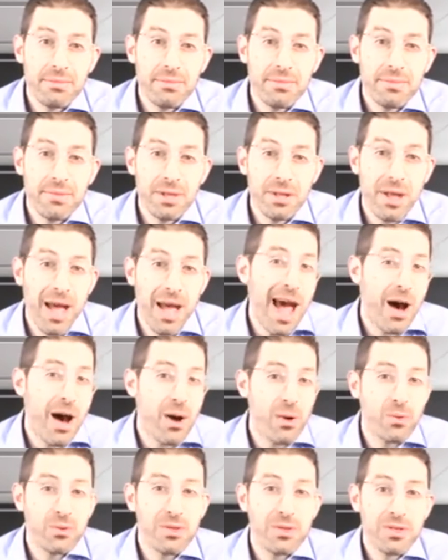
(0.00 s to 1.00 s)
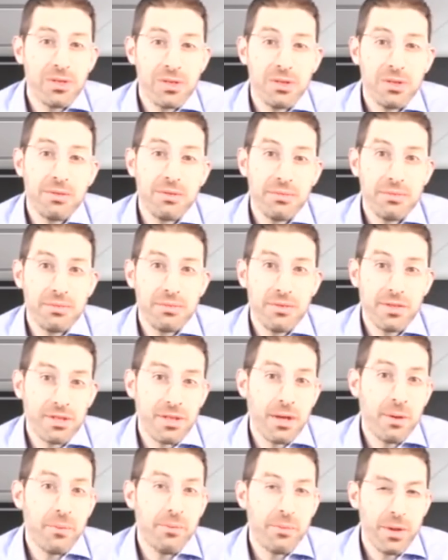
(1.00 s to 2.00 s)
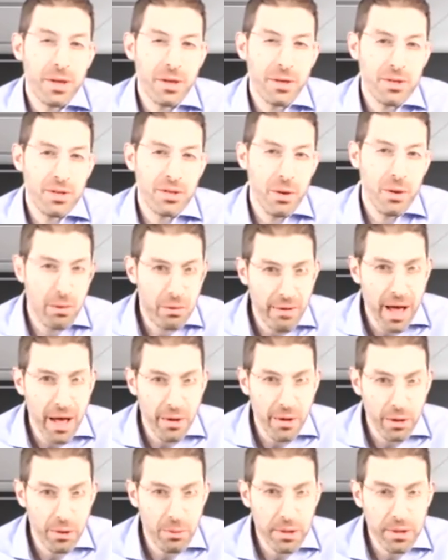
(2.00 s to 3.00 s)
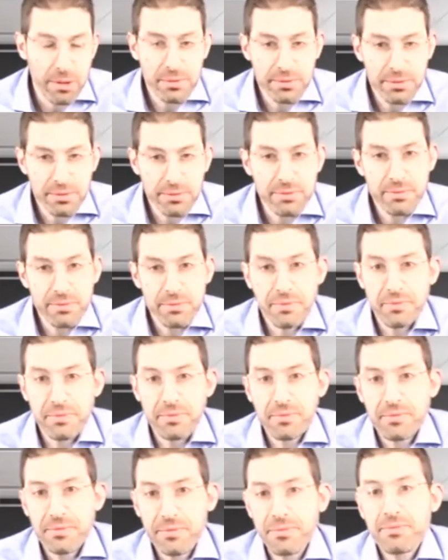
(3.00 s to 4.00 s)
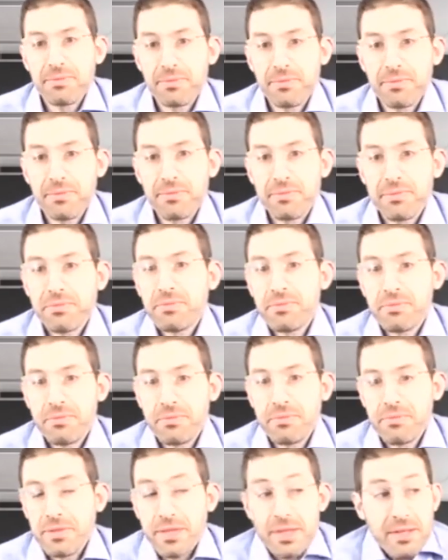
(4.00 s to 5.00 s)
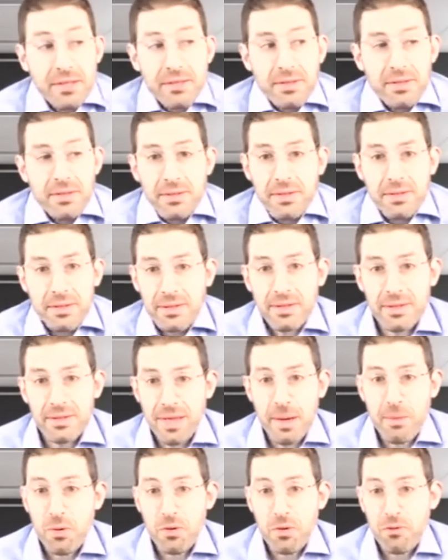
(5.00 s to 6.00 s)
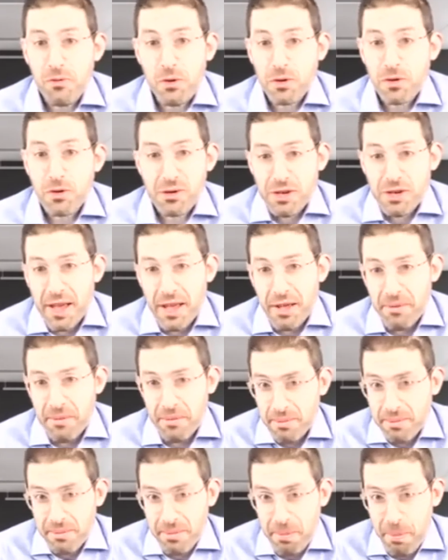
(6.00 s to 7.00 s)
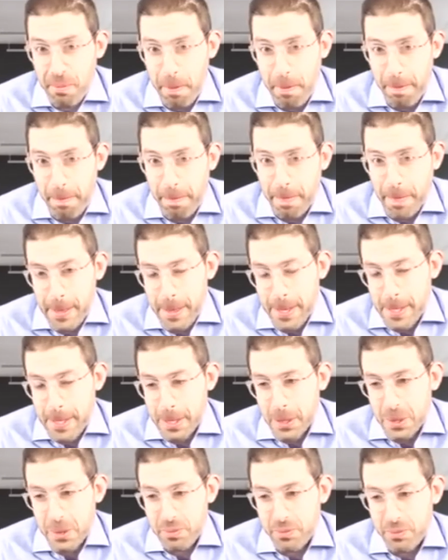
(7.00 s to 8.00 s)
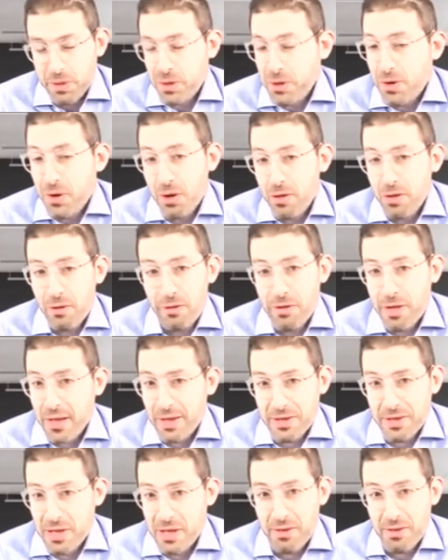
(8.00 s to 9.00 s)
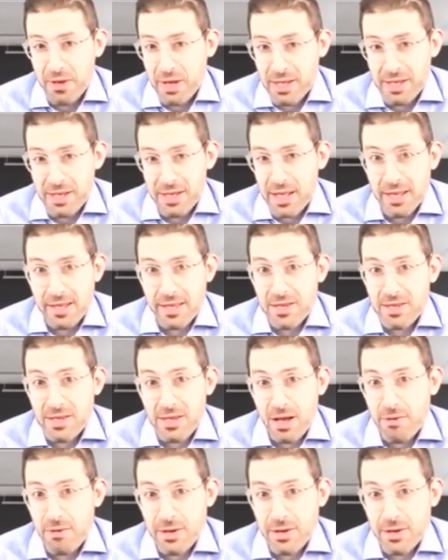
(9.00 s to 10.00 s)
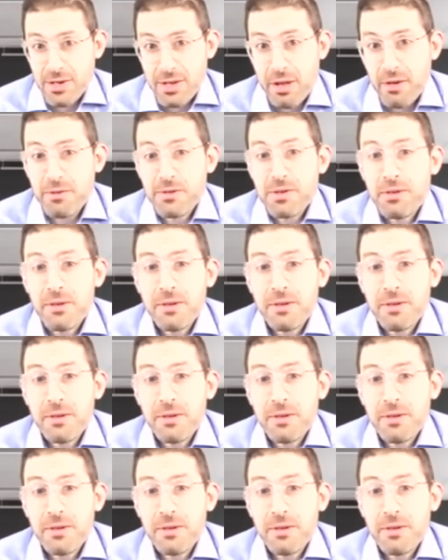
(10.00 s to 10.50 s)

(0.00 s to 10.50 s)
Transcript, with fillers: to house something so valuable. I'm all for turkey, but the goal of Thanksgiving is not to stuff ourselves